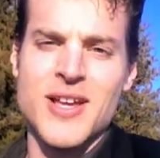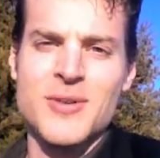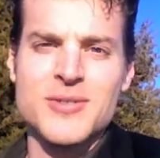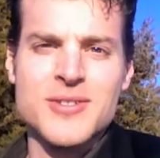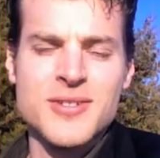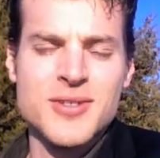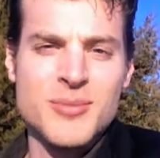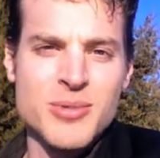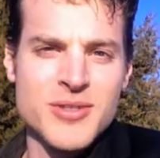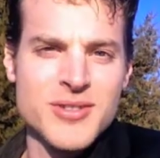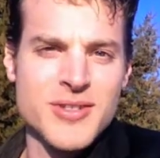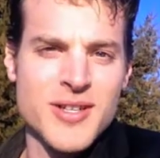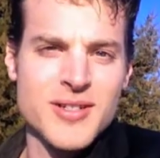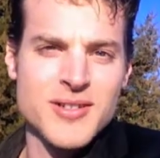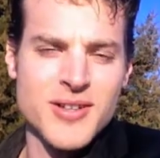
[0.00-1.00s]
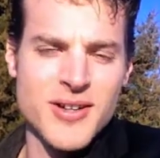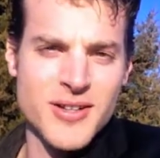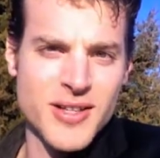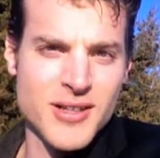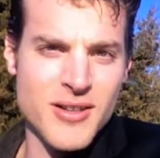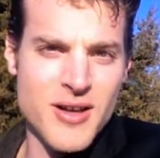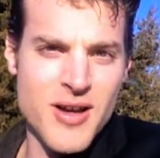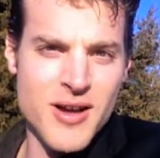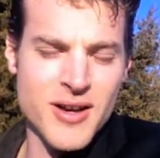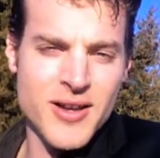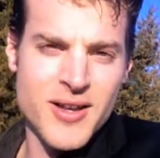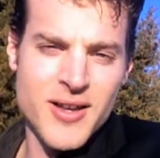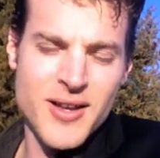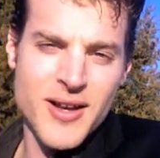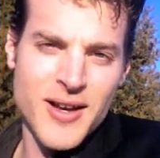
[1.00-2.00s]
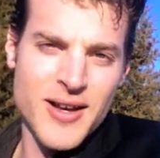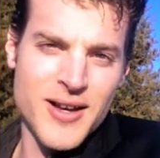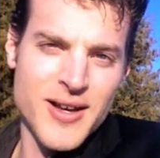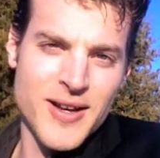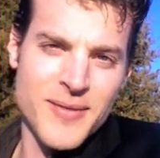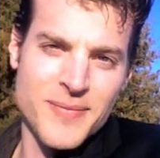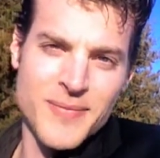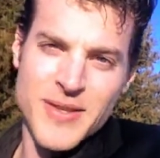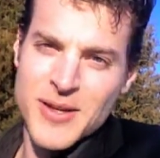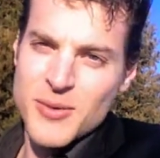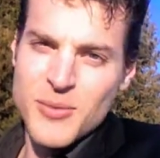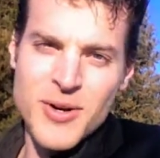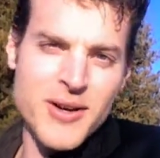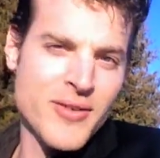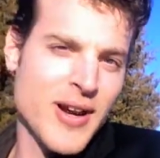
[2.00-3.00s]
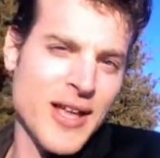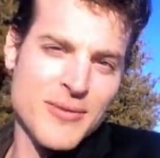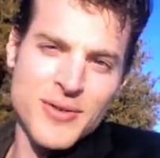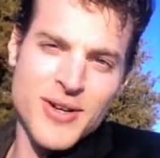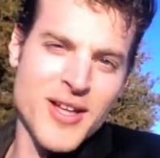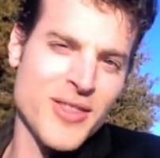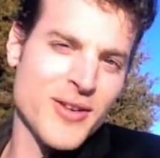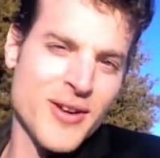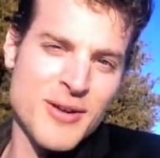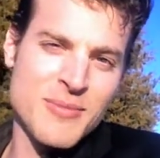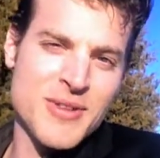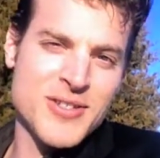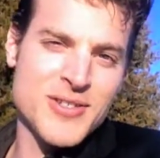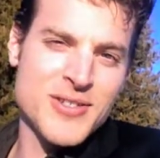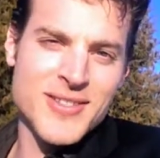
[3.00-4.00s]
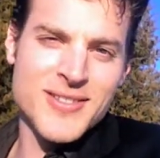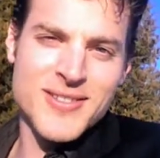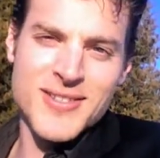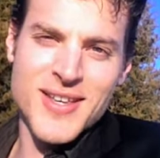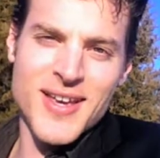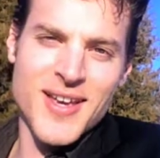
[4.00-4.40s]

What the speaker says: I was doing the presentation all day long, one right after another, admissions,